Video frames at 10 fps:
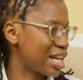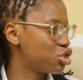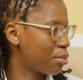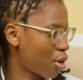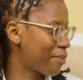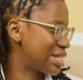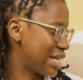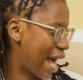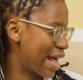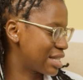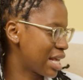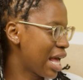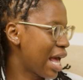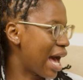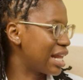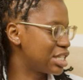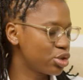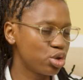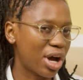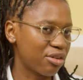that your property has mm-hmm.
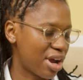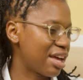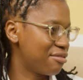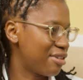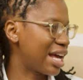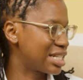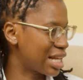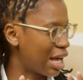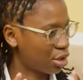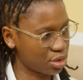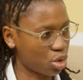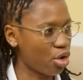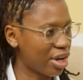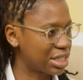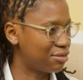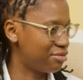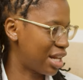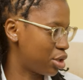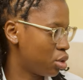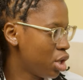until you arrive at the correct
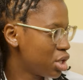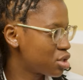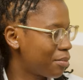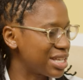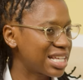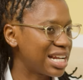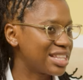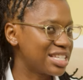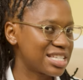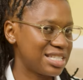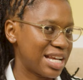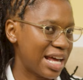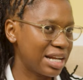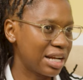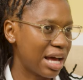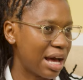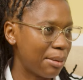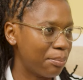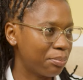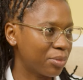value. So basically this is
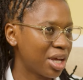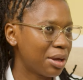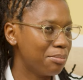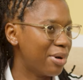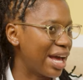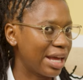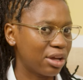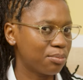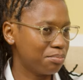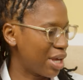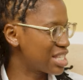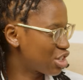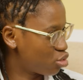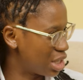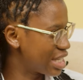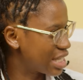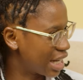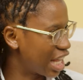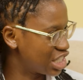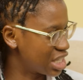done by basic real estate
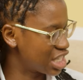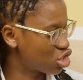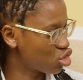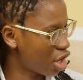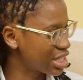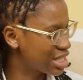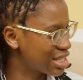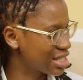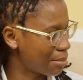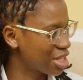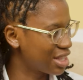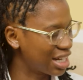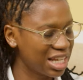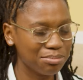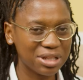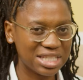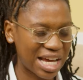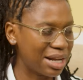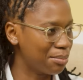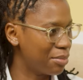agents. It's not something that can be
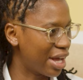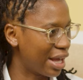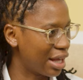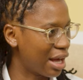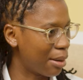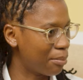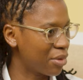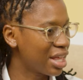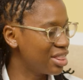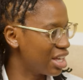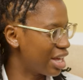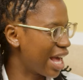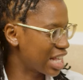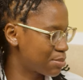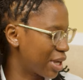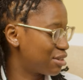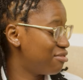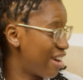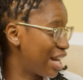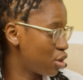done by the expert
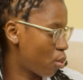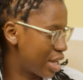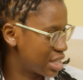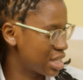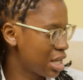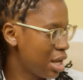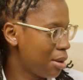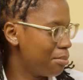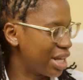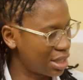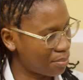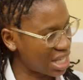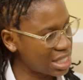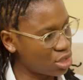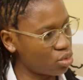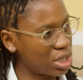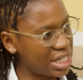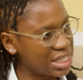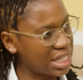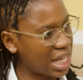valuers, mm-hmm. but the basic real
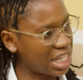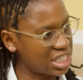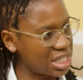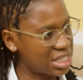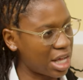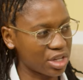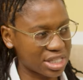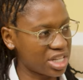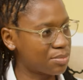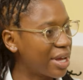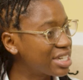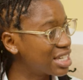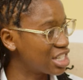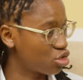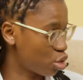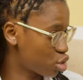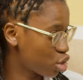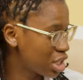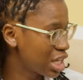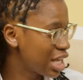estate agents, our sales partners at
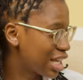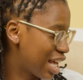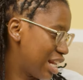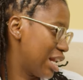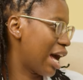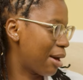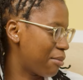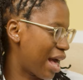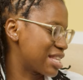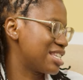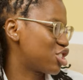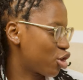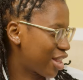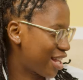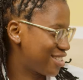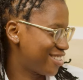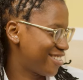Rawson, can assist on that.